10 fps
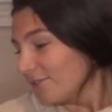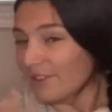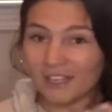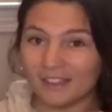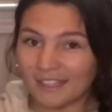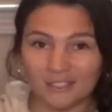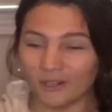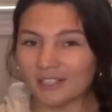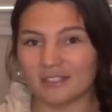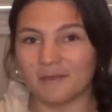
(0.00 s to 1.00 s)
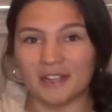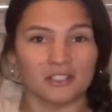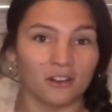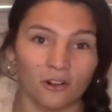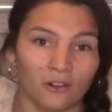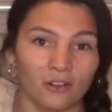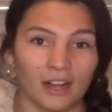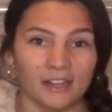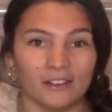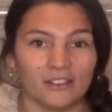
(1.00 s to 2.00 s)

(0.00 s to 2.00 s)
rethink tourism as a whole. I know